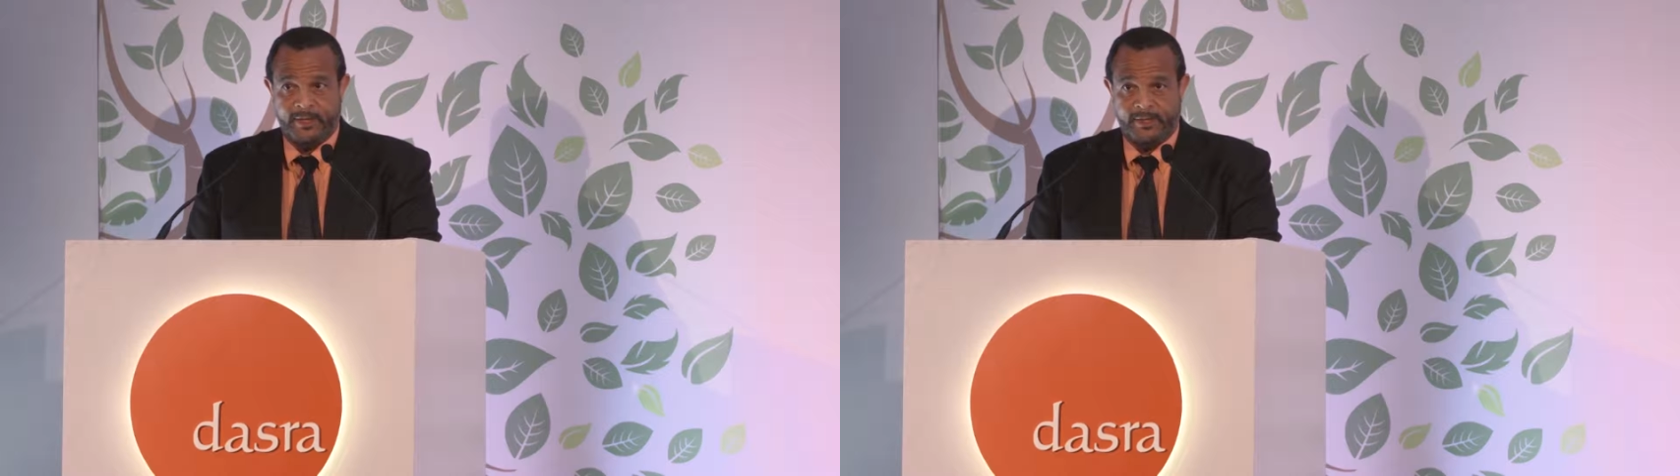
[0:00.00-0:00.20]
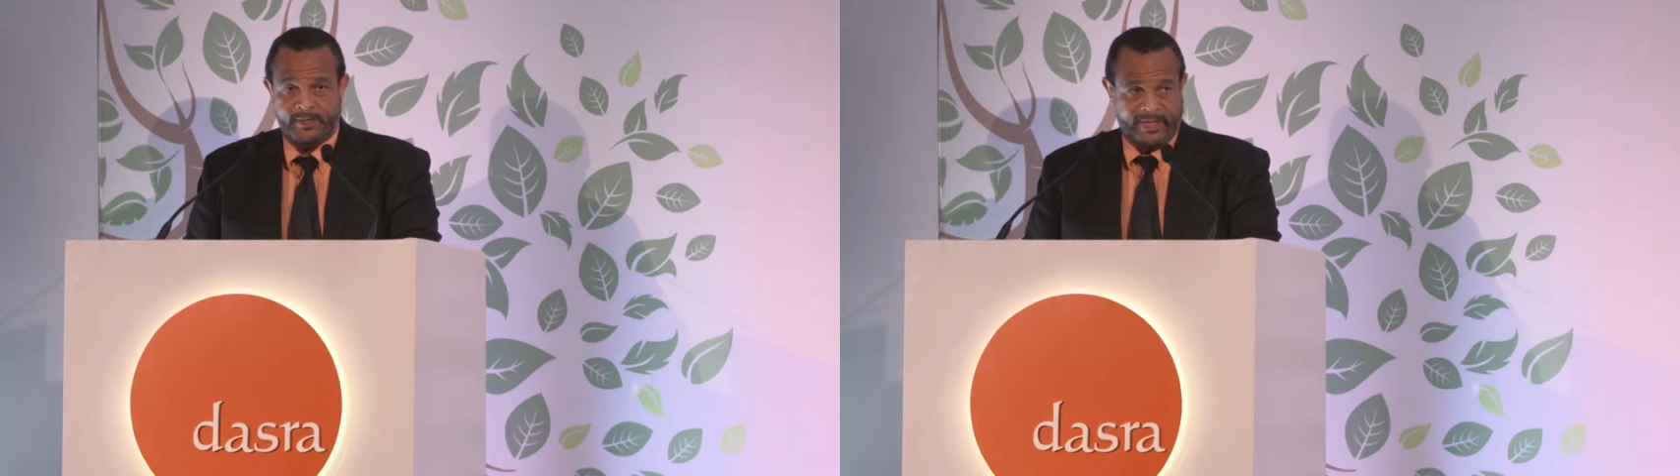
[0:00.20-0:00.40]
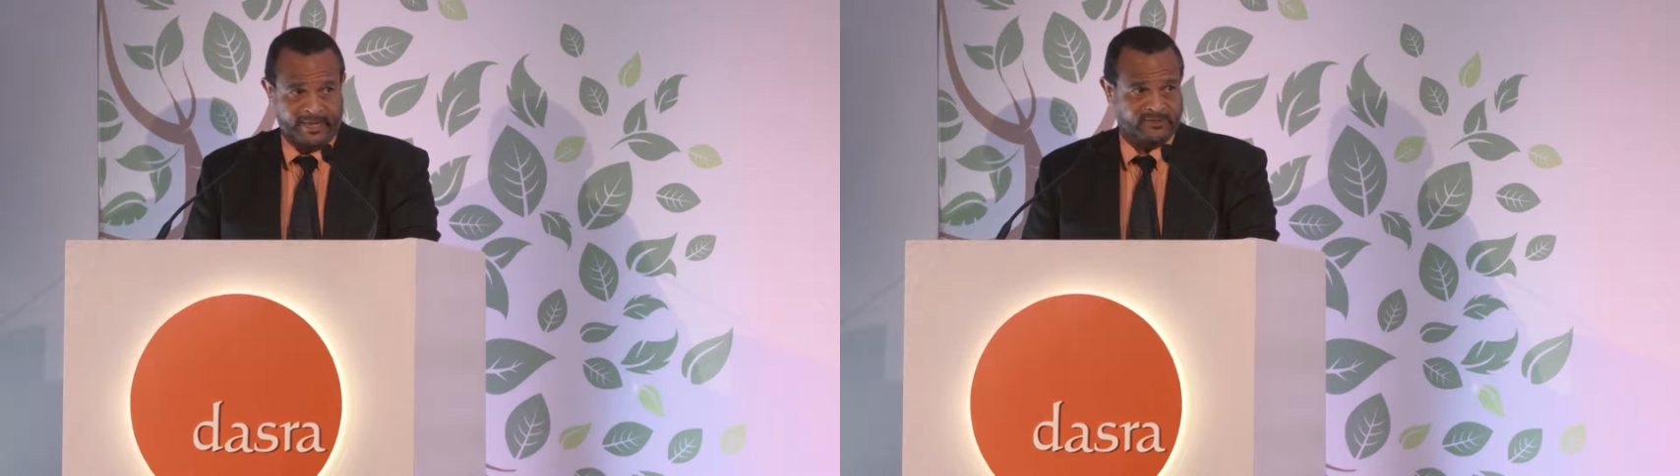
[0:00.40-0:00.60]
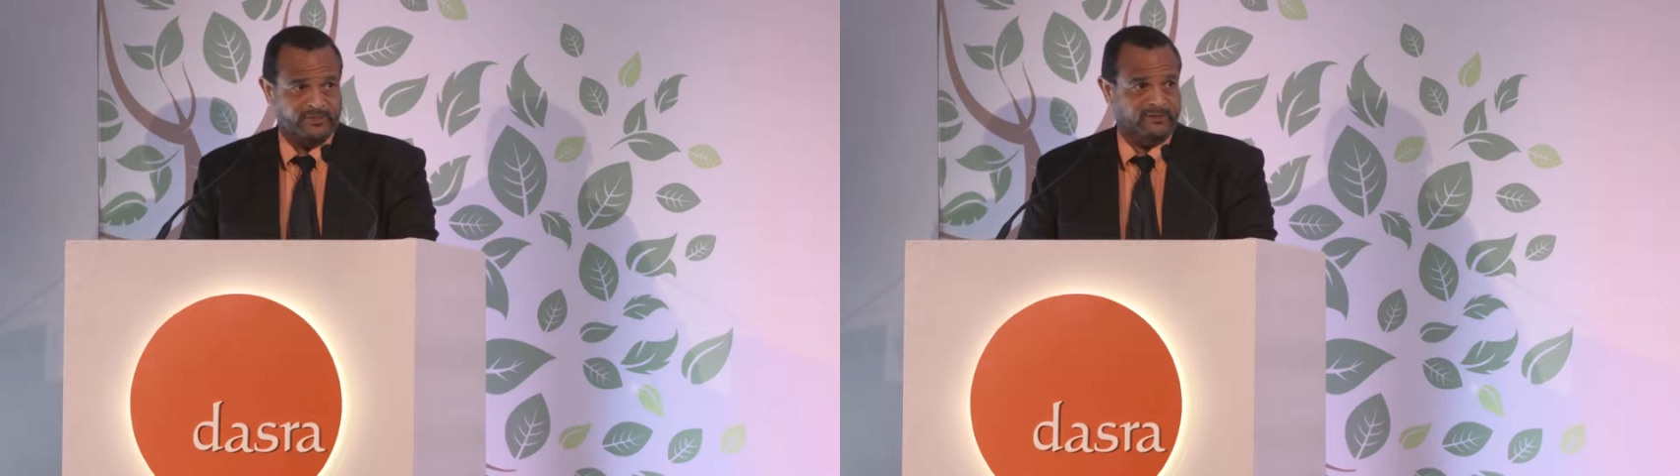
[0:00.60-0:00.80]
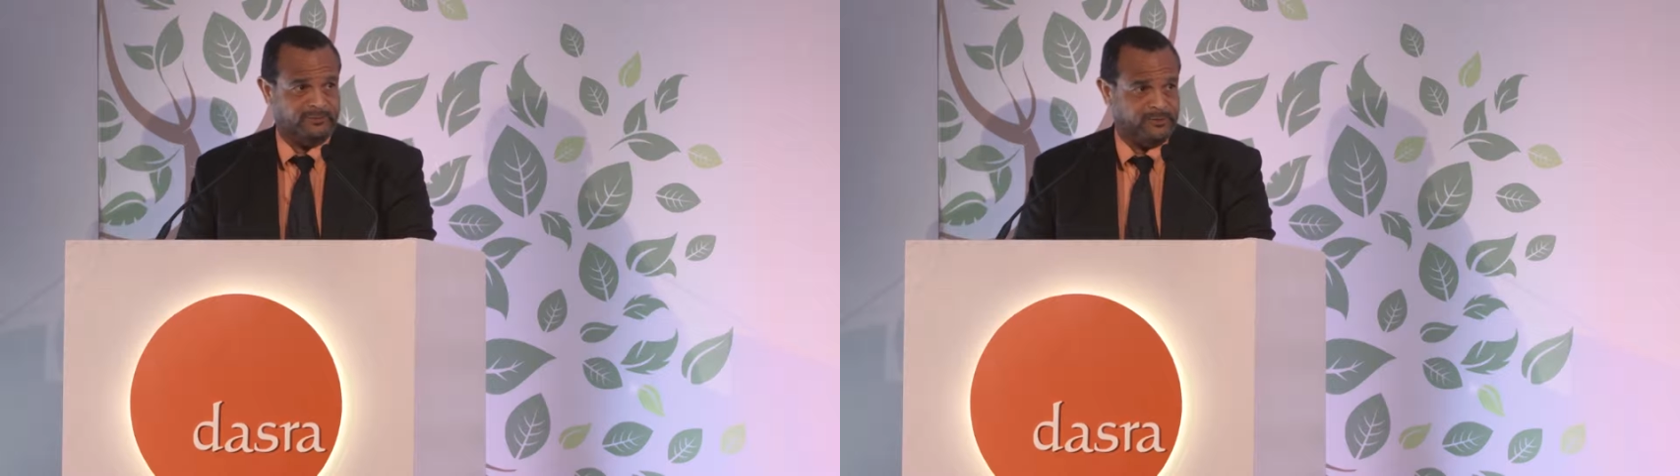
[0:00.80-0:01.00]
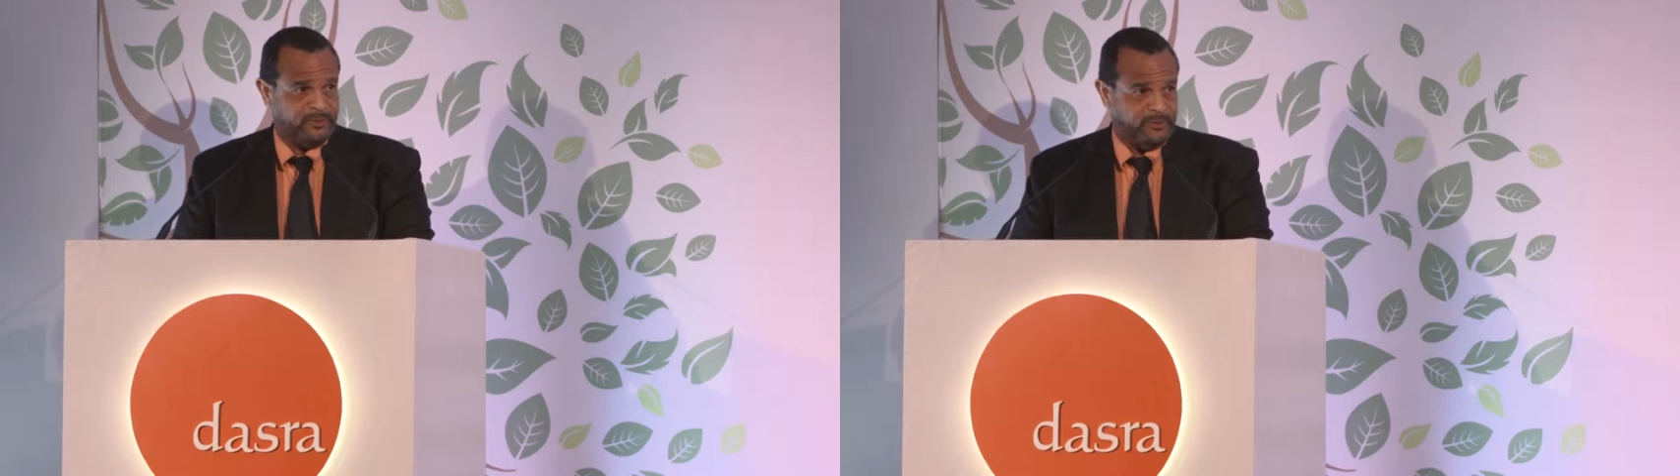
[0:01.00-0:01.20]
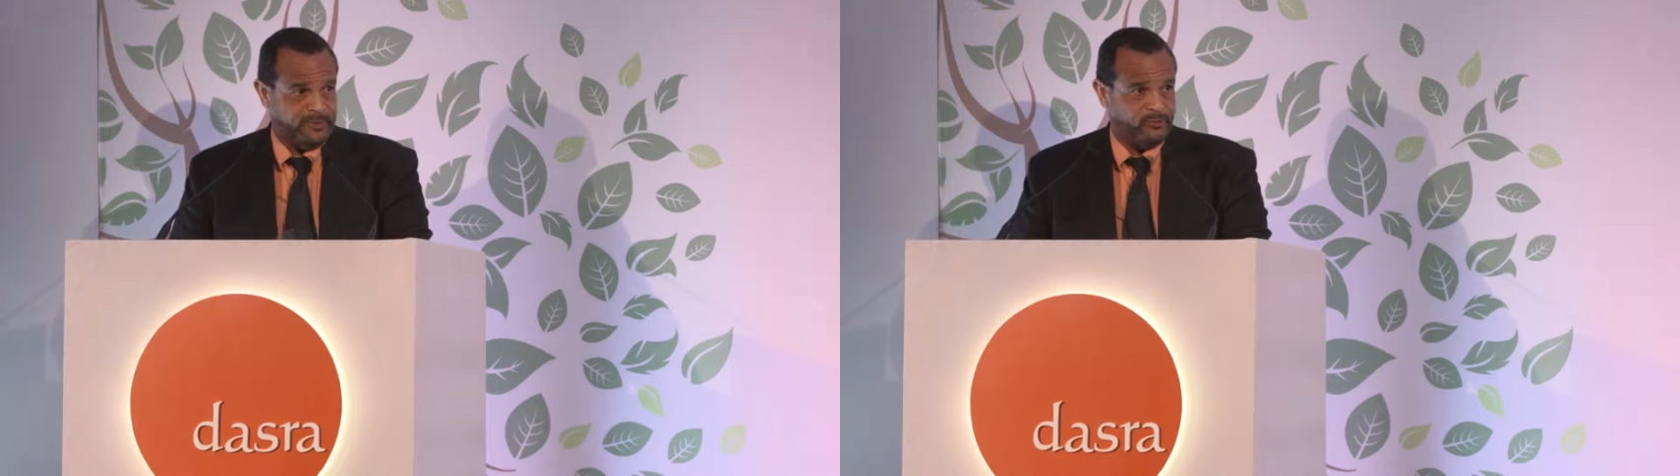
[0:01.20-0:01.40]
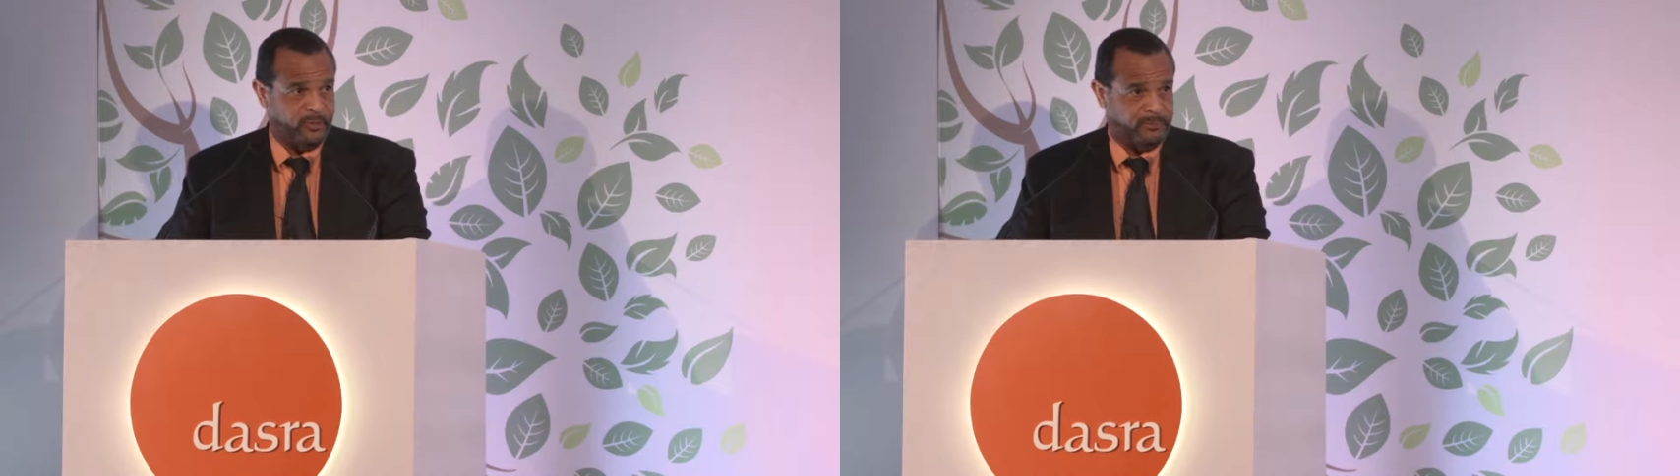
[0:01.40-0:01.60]
It actually has been turned
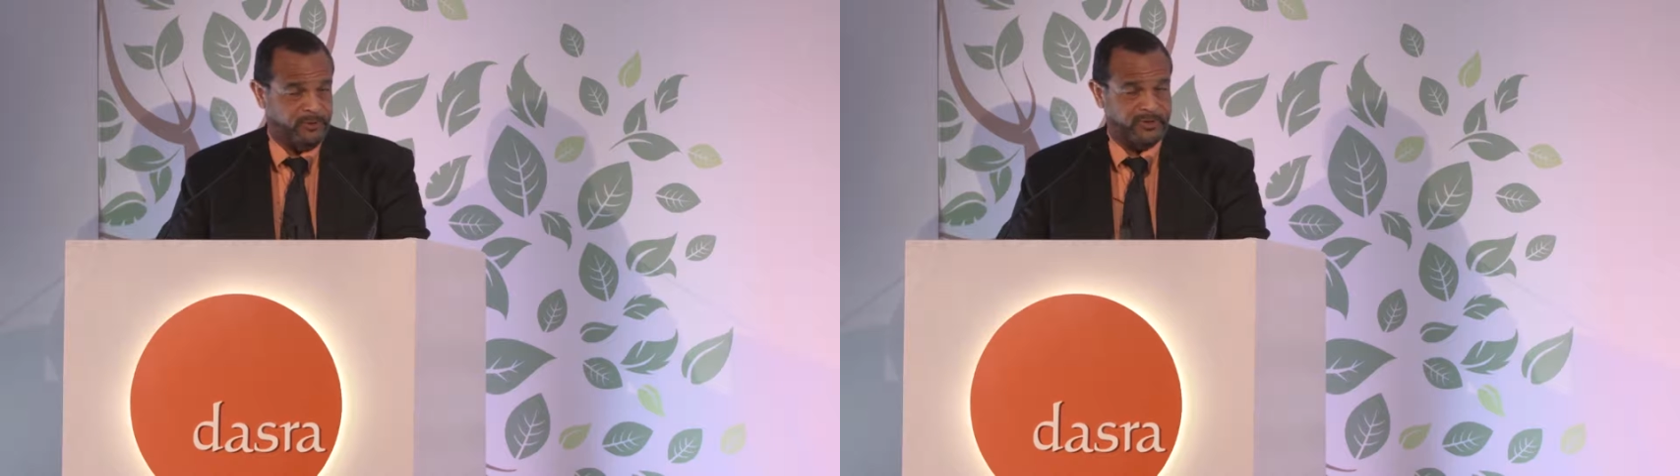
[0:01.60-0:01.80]
into a book.